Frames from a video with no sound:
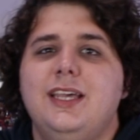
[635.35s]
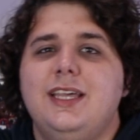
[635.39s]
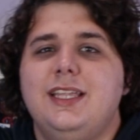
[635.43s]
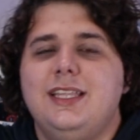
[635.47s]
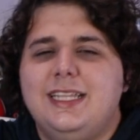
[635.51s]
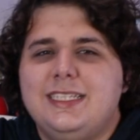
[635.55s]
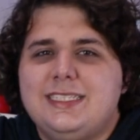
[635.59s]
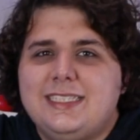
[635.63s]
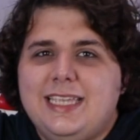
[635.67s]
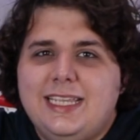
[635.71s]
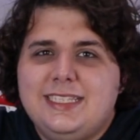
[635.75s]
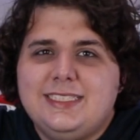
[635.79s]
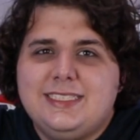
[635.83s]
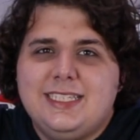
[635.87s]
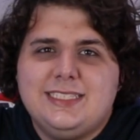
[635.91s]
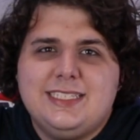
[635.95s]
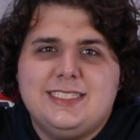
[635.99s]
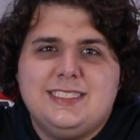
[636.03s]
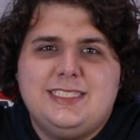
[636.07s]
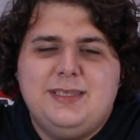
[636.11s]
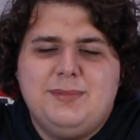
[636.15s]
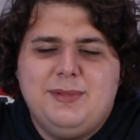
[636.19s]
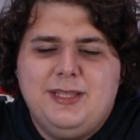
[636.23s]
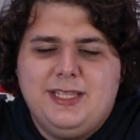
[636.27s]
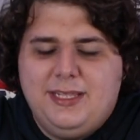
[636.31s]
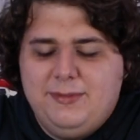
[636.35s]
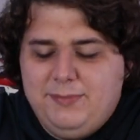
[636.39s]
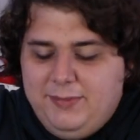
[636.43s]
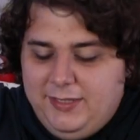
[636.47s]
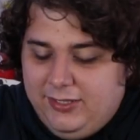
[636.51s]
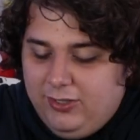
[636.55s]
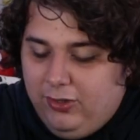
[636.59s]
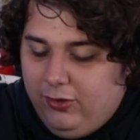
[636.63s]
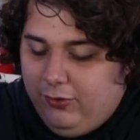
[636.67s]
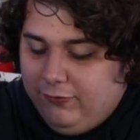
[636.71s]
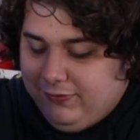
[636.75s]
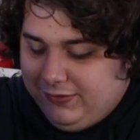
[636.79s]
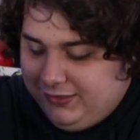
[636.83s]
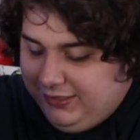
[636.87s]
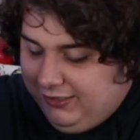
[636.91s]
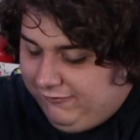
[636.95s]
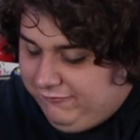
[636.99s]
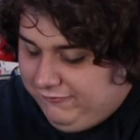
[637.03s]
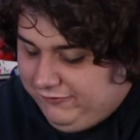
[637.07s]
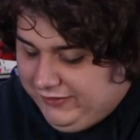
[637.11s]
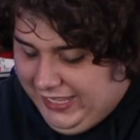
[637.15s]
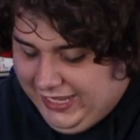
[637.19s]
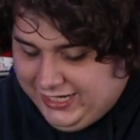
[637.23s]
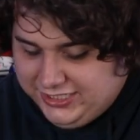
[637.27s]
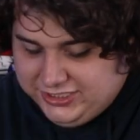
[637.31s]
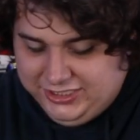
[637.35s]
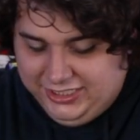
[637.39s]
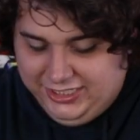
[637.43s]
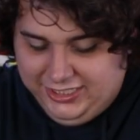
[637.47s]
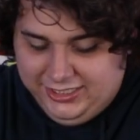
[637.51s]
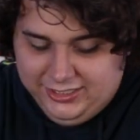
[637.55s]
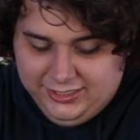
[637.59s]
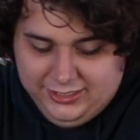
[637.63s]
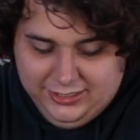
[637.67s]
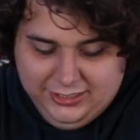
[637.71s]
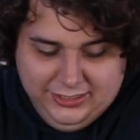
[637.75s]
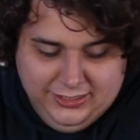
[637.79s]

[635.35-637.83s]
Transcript: This case doesn't seem like it'd be overly flashy,